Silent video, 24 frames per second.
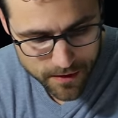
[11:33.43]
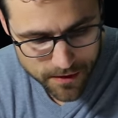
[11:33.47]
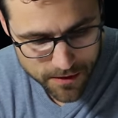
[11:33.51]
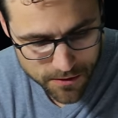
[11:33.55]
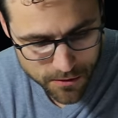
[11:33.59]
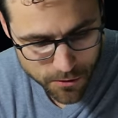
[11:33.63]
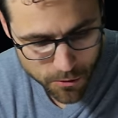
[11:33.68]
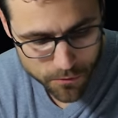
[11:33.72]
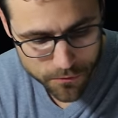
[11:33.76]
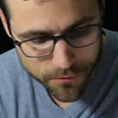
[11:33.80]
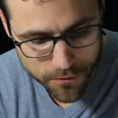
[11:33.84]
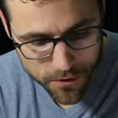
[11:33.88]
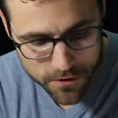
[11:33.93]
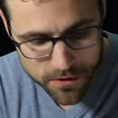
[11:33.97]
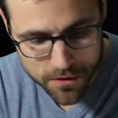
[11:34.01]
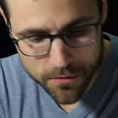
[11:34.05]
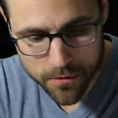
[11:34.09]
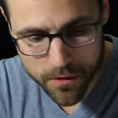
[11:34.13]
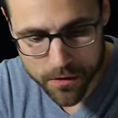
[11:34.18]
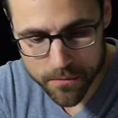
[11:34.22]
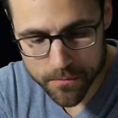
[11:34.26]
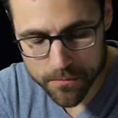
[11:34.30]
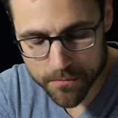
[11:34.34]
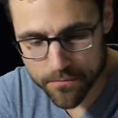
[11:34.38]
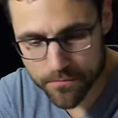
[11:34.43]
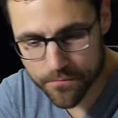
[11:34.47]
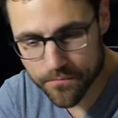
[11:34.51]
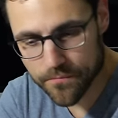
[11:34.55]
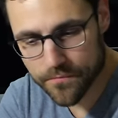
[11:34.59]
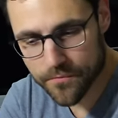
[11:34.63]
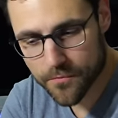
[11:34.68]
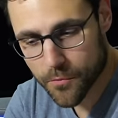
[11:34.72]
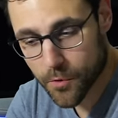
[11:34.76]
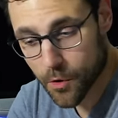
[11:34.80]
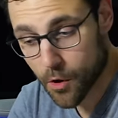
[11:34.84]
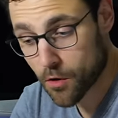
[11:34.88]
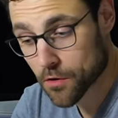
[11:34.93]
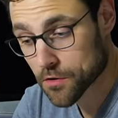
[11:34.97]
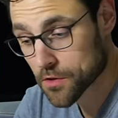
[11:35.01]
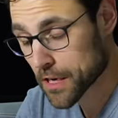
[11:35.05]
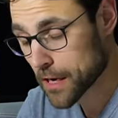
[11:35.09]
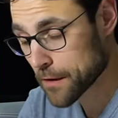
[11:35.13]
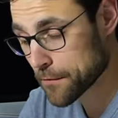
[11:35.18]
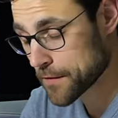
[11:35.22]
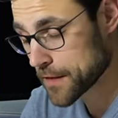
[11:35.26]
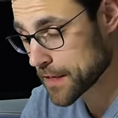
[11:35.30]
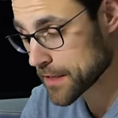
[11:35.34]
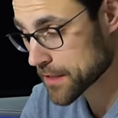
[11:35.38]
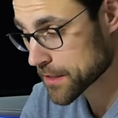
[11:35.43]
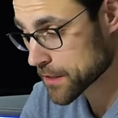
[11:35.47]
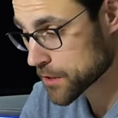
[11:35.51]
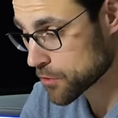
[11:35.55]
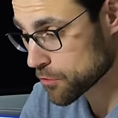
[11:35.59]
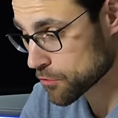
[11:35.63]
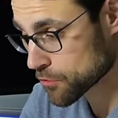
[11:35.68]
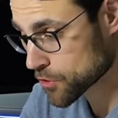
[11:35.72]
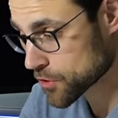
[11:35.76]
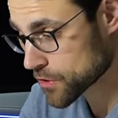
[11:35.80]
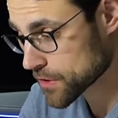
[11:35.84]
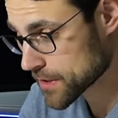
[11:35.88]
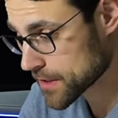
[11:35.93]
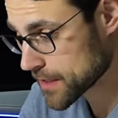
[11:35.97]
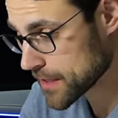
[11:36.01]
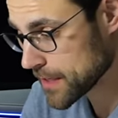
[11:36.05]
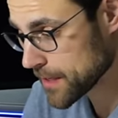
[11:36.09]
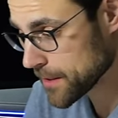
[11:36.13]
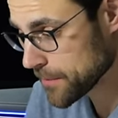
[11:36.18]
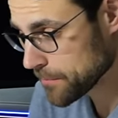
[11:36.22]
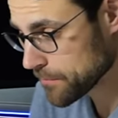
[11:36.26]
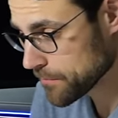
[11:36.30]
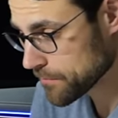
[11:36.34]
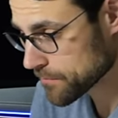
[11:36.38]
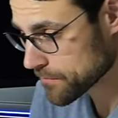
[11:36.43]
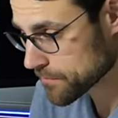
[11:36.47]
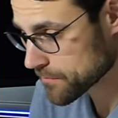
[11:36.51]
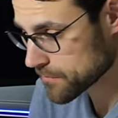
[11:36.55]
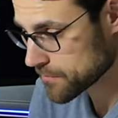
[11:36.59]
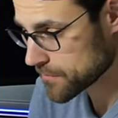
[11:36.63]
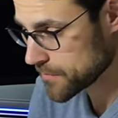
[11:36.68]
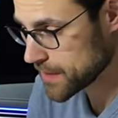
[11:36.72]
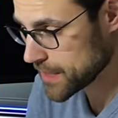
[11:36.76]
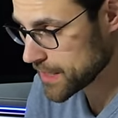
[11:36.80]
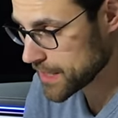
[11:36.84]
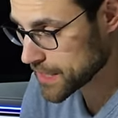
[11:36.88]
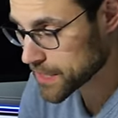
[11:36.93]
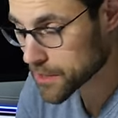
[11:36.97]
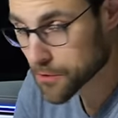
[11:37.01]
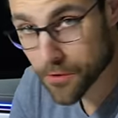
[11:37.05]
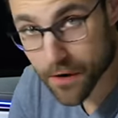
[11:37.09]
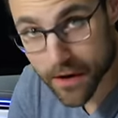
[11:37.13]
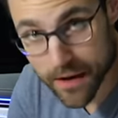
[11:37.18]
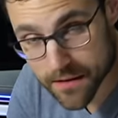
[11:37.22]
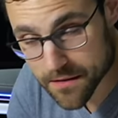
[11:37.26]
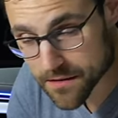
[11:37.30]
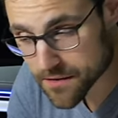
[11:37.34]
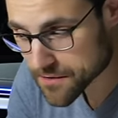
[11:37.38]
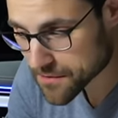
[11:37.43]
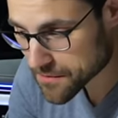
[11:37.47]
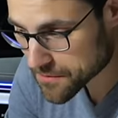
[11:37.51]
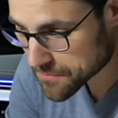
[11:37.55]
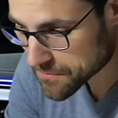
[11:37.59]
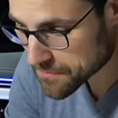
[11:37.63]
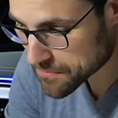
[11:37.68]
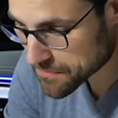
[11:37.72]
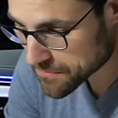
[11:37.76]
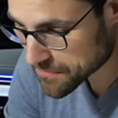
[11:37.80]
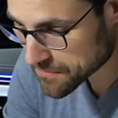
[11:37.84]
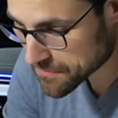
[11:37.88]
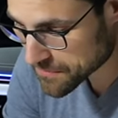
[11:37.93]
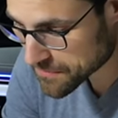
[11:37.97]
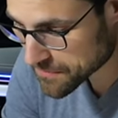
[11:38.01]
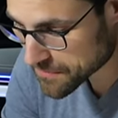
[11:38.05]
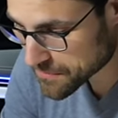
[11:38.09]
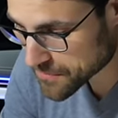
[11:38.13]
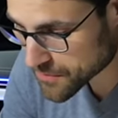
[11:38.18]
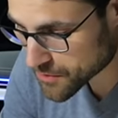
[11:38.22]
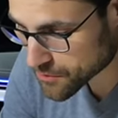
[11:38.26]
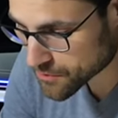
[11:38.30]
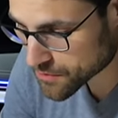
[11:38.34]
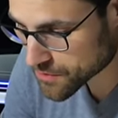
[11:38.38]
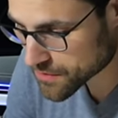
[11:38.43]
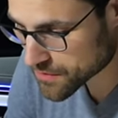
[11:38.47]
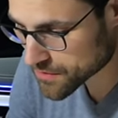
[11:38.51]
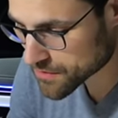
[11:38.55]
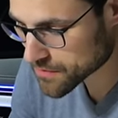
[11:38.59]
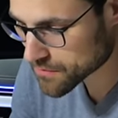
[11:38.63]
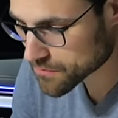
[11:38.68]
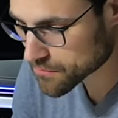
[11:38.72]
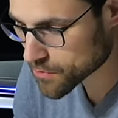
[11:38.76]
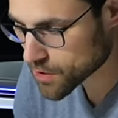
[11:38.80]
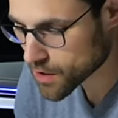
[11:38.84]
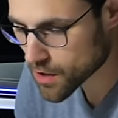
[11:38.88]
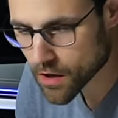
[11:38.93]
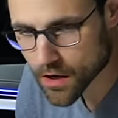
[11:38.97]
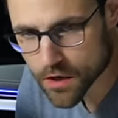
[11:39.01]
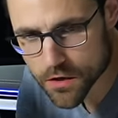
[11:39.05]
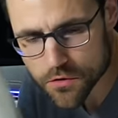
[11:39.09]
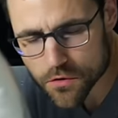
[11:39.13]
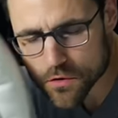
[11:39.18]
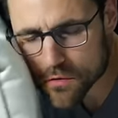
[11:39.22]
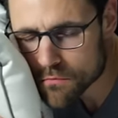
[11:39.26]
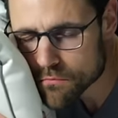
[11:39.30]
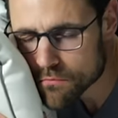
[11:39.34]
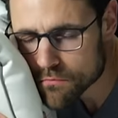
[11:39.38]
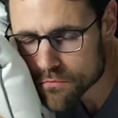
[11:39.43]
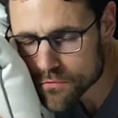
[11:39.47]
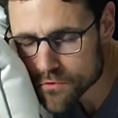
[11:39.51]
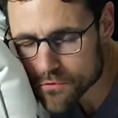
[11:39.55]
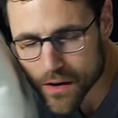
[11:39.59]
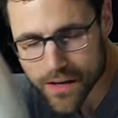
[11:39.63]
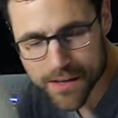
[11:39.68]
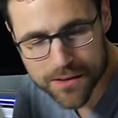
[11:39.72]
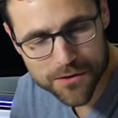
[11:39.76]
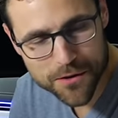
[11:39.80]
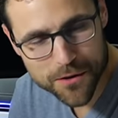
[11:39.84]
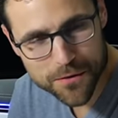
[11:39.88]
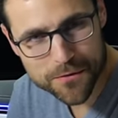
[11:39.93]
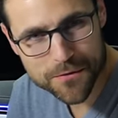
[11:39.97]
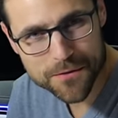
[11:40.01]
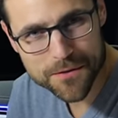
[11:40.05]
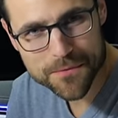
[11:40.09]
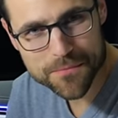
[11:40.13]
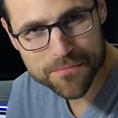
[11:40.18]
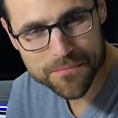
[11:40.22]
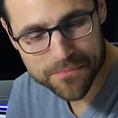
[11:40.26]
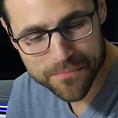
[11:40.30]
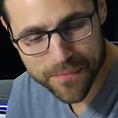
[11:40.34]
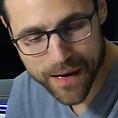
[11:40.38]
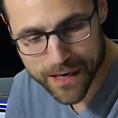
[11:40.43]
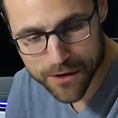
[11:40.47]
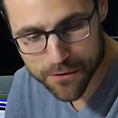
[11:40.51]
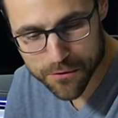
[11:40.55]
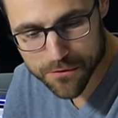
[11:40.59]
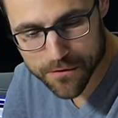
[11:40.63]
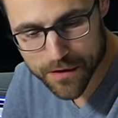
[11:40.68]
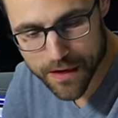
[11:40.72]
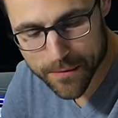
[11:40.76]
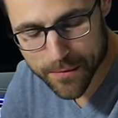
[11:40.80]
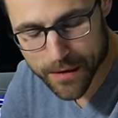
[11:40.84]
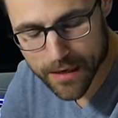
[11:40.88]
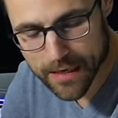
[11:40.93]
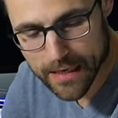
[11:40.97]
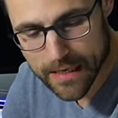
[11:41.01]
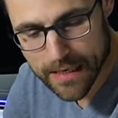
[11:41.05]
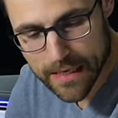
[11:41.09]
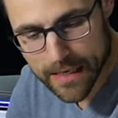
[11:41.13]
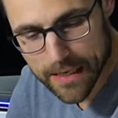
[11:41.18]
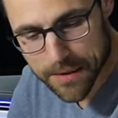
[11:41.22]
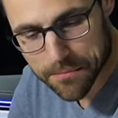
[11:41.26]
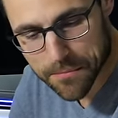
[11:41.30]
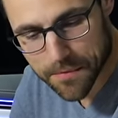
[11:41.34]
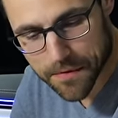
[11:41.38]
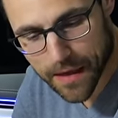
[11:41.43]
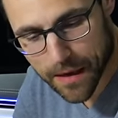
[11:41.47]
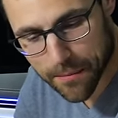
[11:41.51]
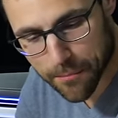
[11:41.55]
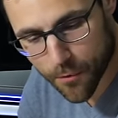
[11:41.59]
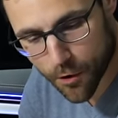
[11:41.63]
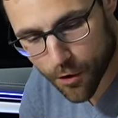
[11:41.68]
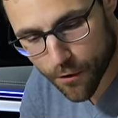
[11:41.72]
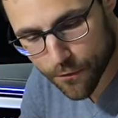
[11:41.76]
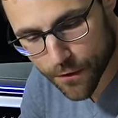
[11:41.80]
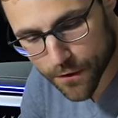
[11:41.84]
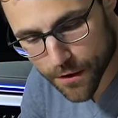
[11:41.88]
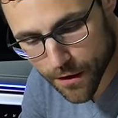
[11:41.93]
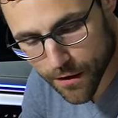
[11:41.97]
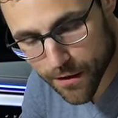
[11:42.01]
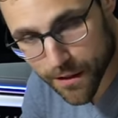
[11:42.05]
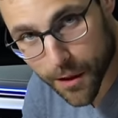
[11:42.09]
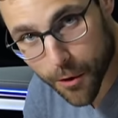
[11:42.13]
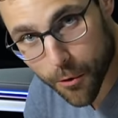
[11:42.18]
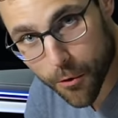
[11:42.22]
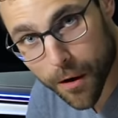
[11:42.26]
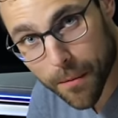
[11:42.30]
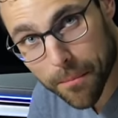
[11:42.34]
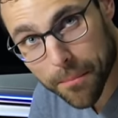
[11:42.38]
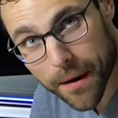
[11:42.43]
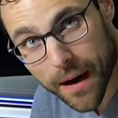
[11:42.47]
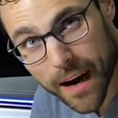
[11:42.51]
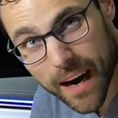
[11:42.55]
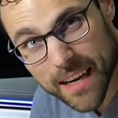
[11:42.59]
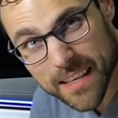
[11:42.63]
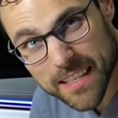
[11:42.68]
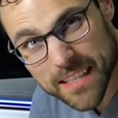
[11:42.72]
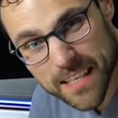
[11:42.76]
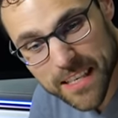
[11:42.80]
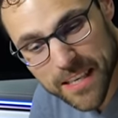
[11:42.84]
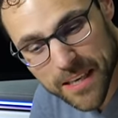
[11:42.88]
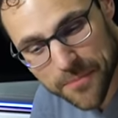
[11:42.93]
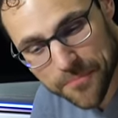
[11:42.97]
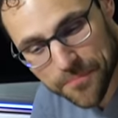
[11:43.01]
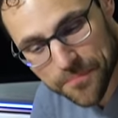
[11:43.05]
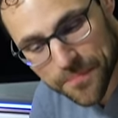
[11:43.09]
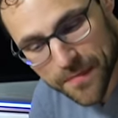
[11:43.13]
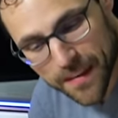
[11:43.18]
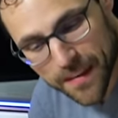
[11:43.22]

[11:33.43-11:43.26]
So first of all, we also have these cushions here, E Q S cushions, they are actually quite soft, microfiber. They're more for the lower part here,